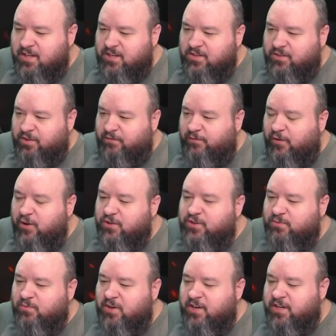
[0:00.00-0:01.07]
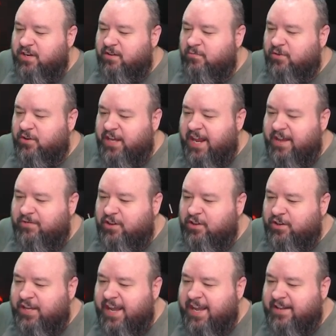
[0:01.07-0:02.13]
Well, the first one we're going to have a
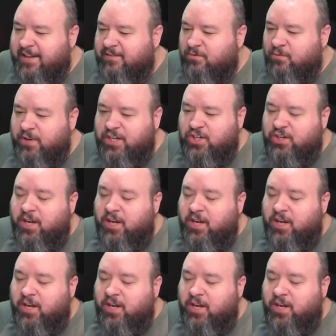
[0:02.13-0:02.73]
look at, which,